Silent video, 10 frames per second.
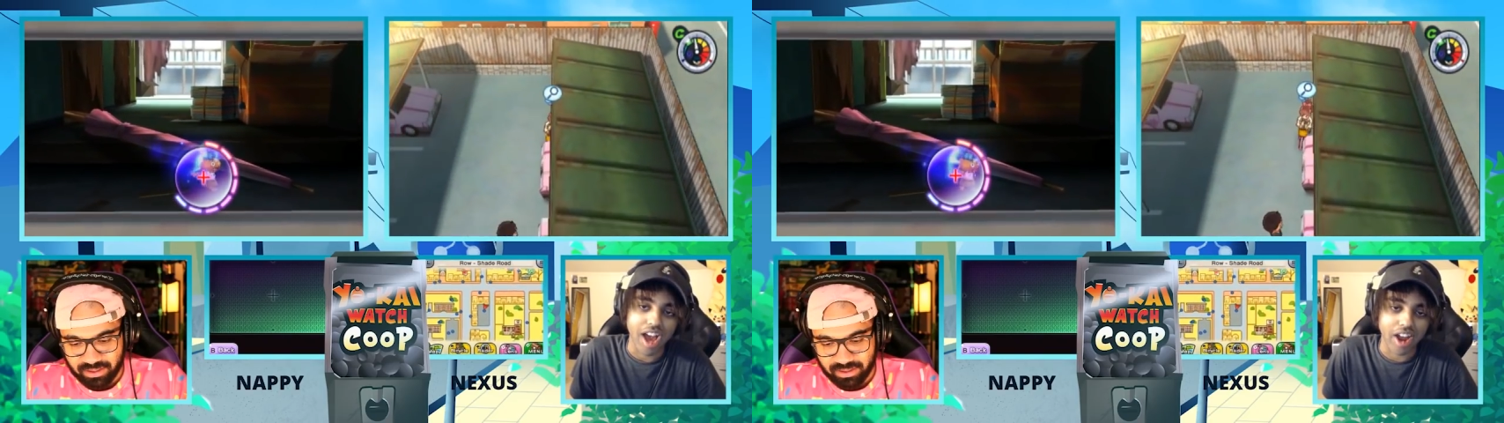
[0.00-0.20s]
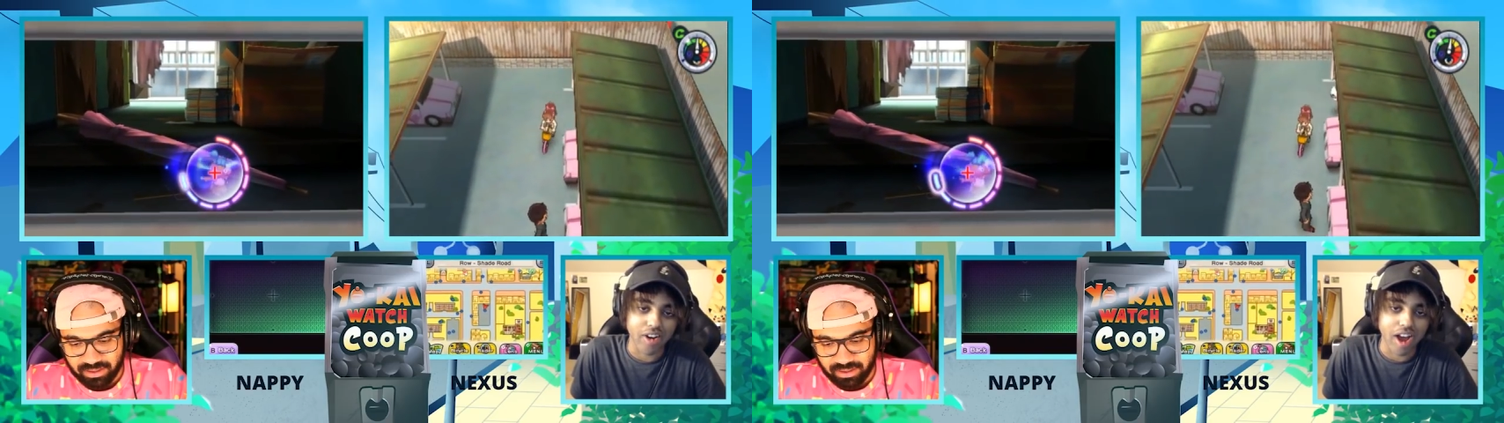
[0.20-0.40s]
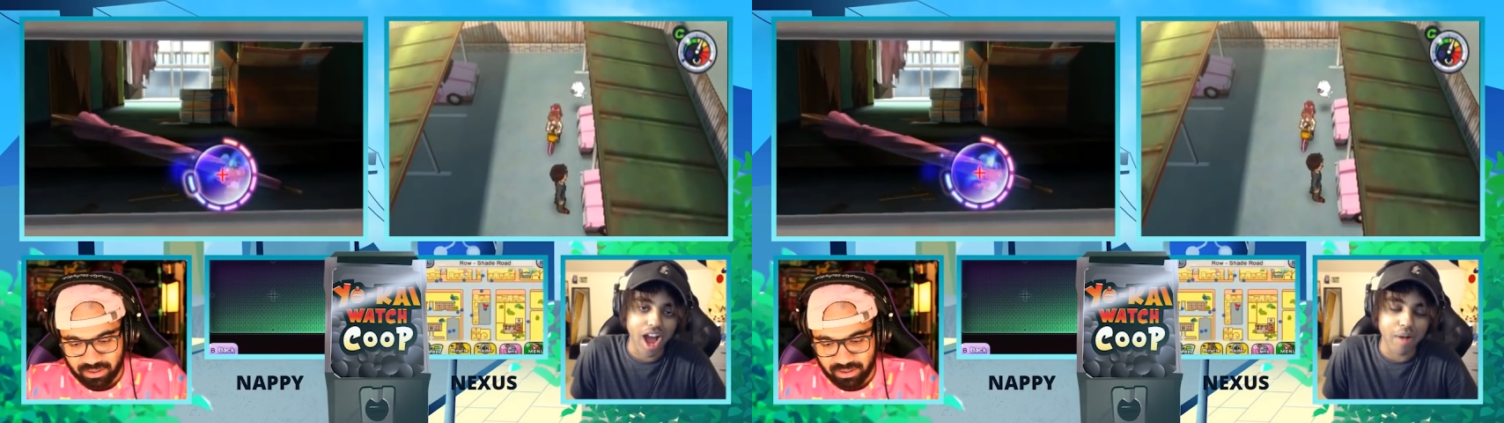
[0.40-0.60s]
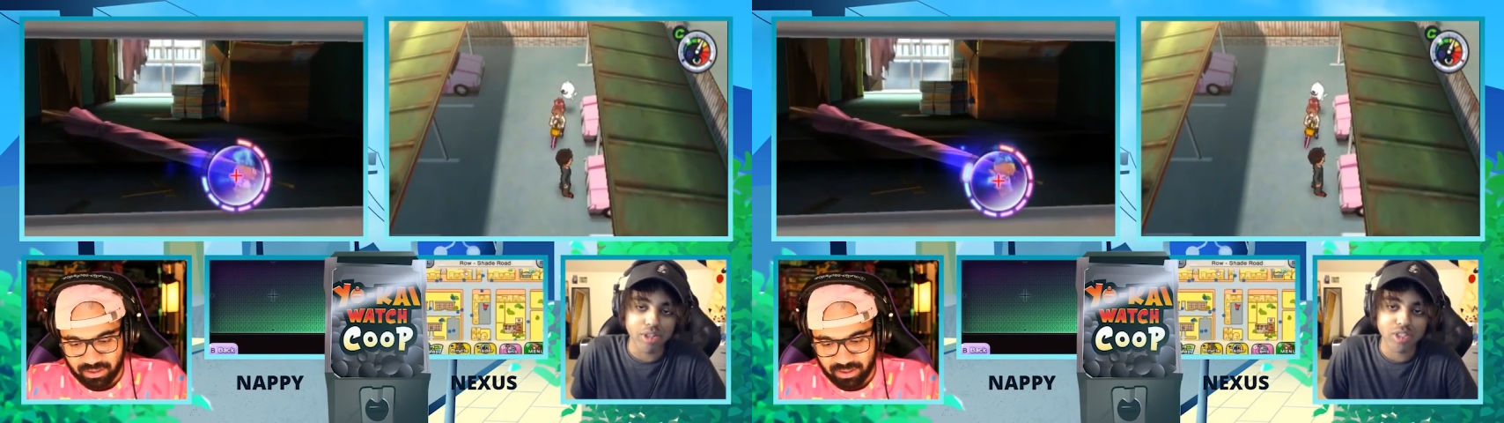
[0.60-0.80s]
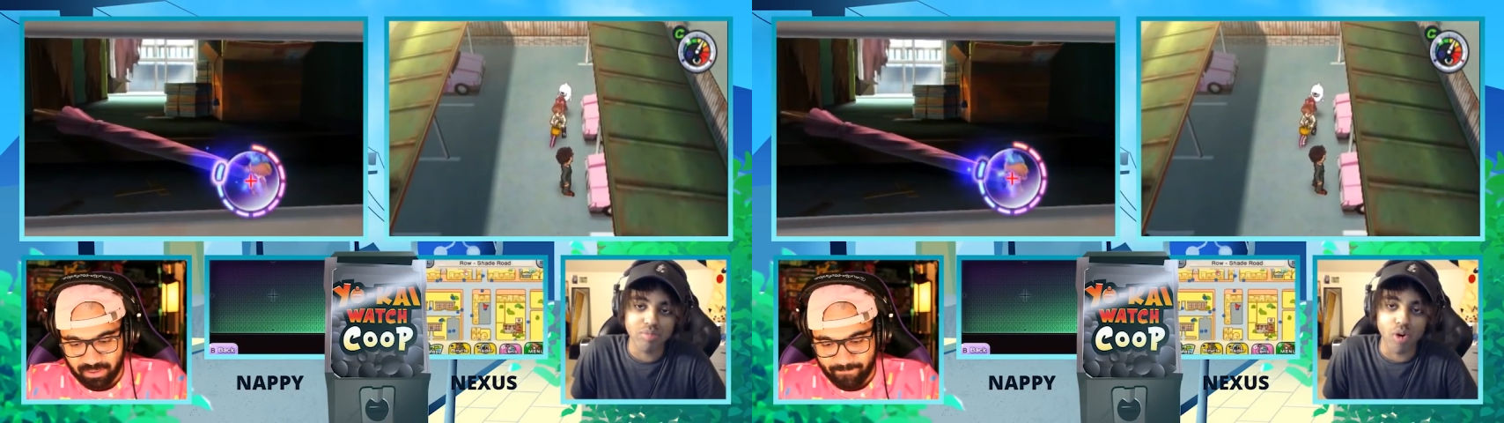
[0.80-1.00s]
Speaker 1: I don't know how
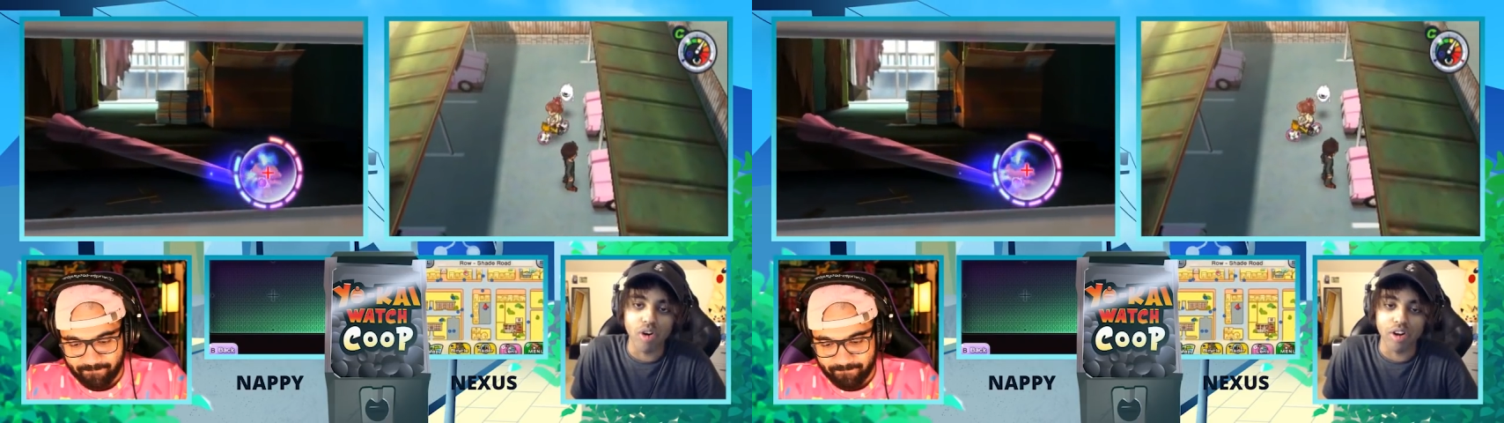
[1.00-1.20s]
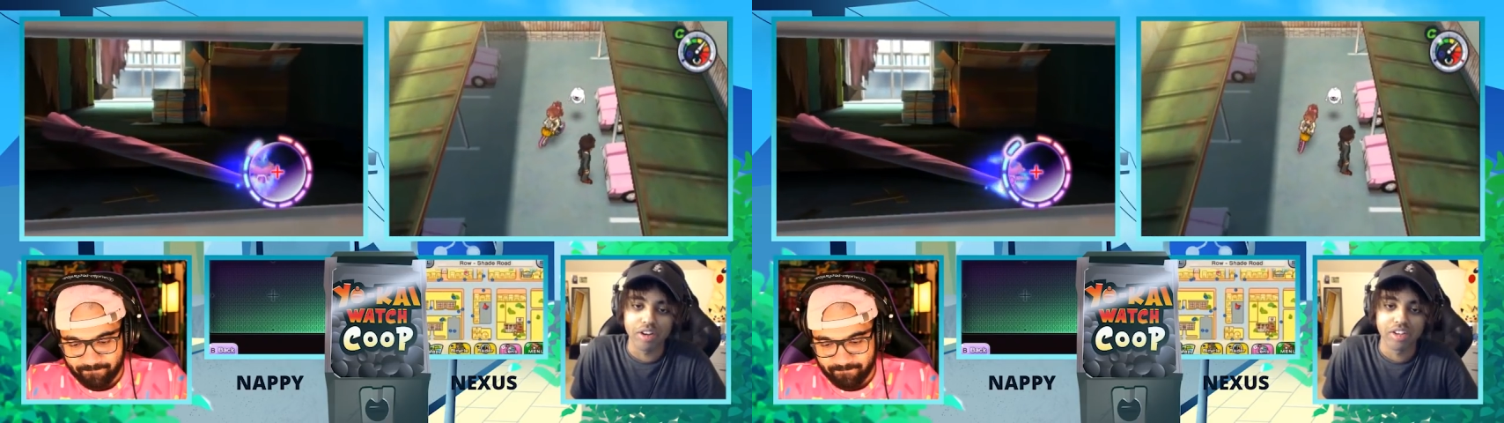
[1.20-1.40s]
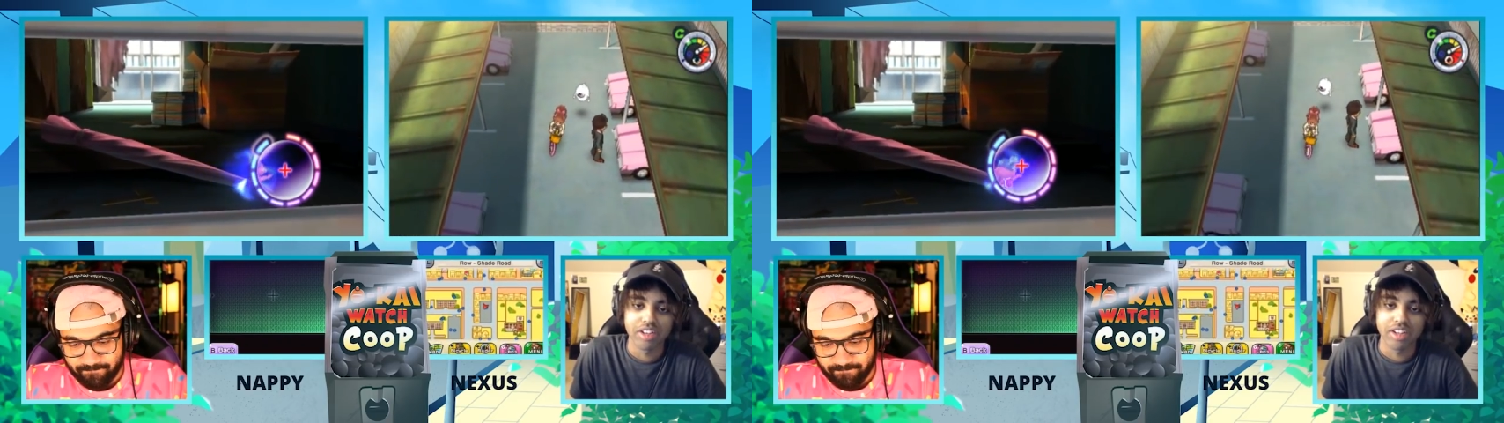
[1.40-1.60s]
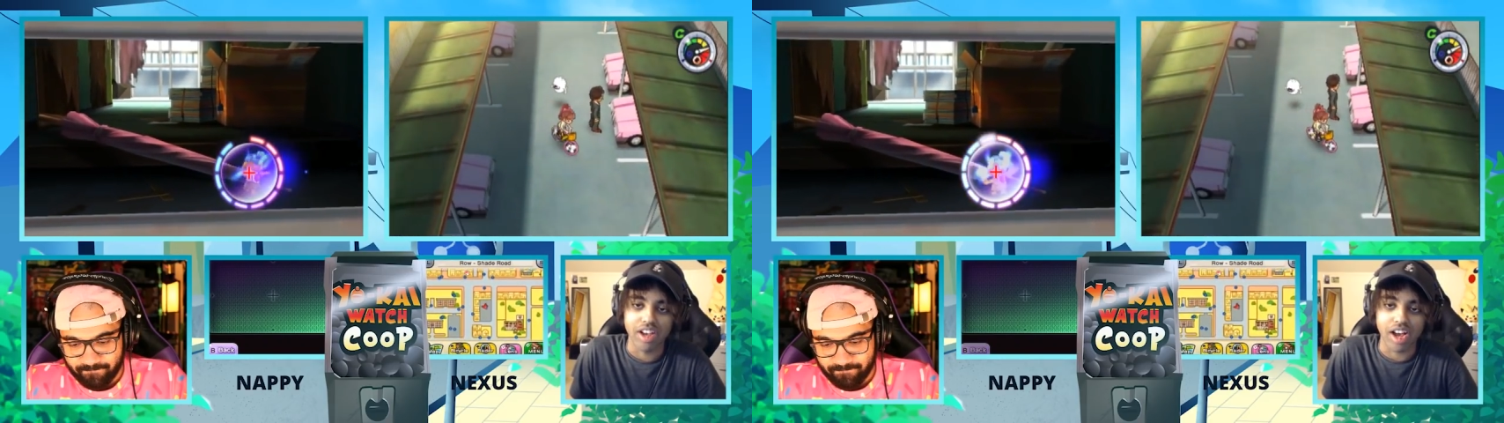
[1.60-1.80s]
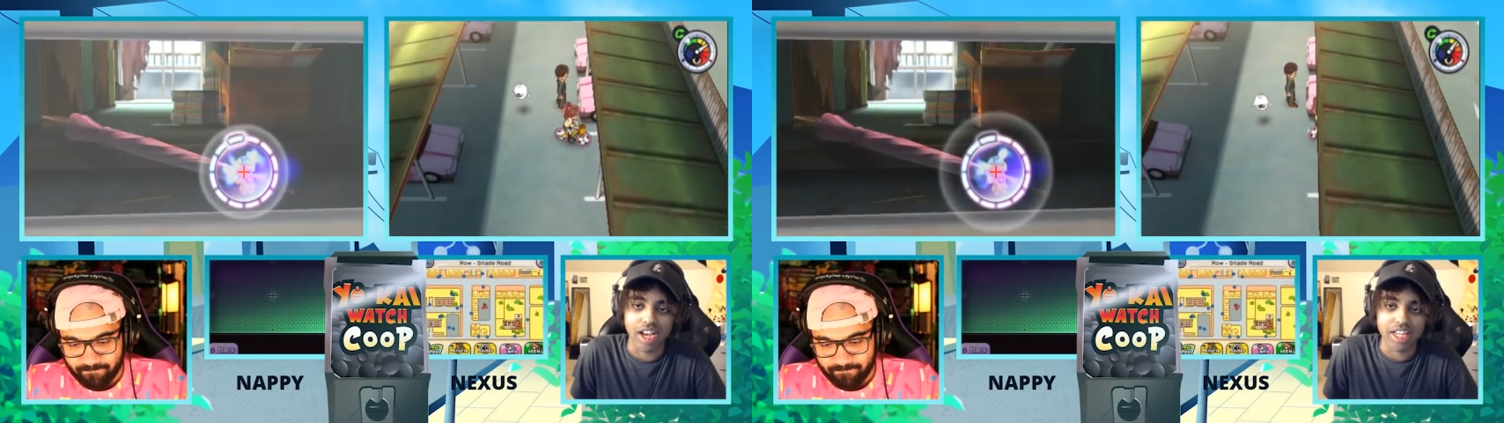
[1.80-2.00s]
much more I